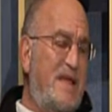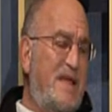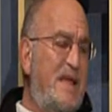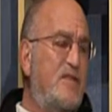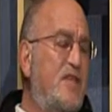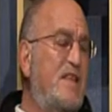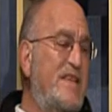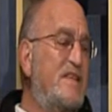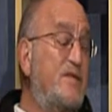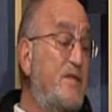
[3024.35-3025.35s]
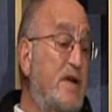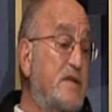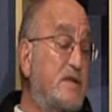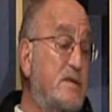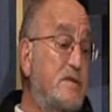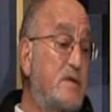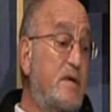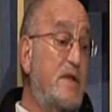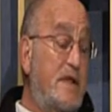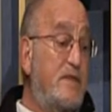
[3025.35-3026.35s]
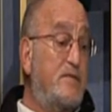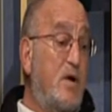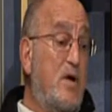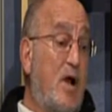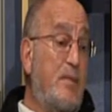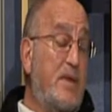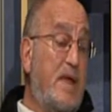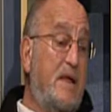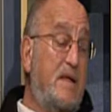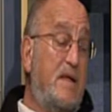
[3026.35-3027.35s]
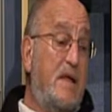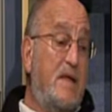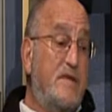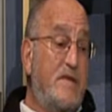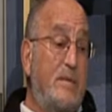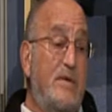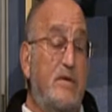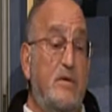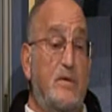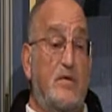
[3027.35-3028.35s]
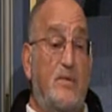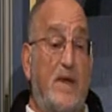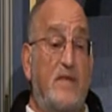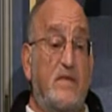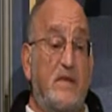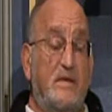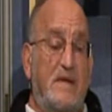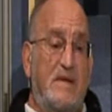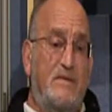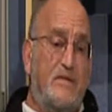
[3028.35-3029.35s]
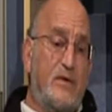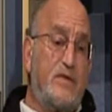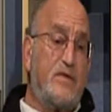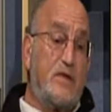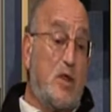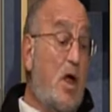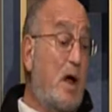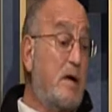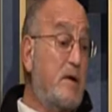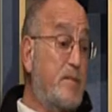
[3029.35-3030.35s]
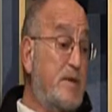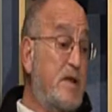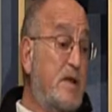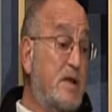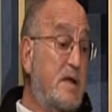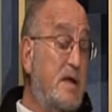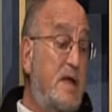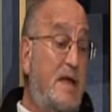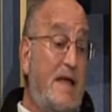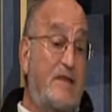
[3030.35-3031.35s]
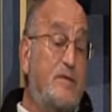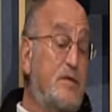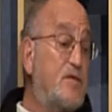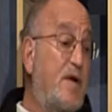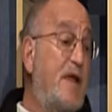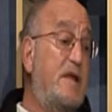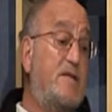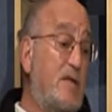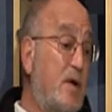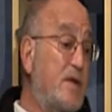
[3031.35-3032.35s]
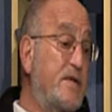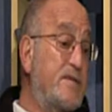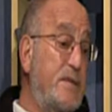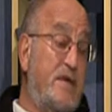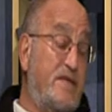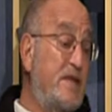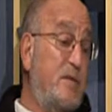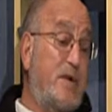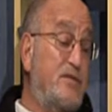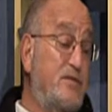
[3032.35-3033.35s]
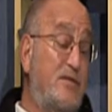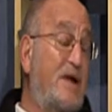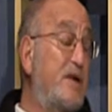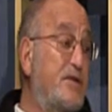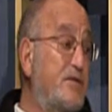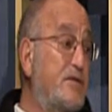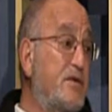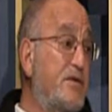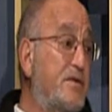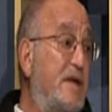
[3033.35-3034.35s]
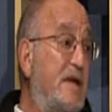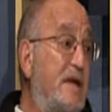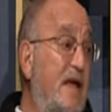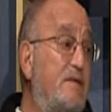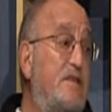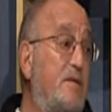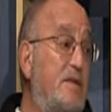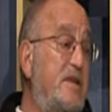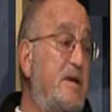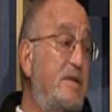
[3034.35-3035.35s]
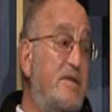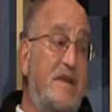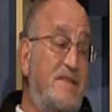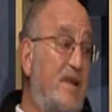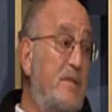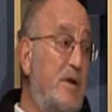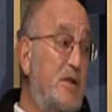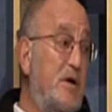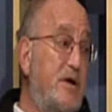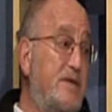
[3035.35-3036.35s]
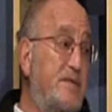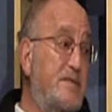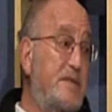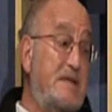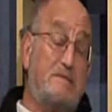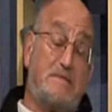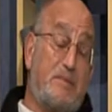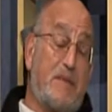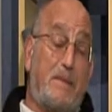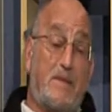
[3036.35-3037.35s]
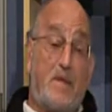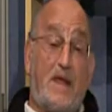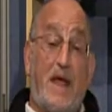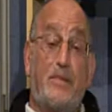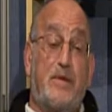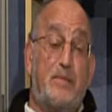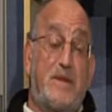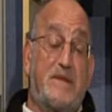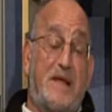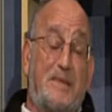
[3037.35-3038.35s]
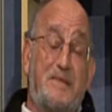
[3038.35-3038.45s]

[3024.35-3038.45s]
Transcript: it doesn't function. So it is more complicated. Someone who is basically versed in law in particular has been trained for all this, because they're the ones who write all these rules. Everything we deal with is done by lawyers, and sometimes I'm not happy about that.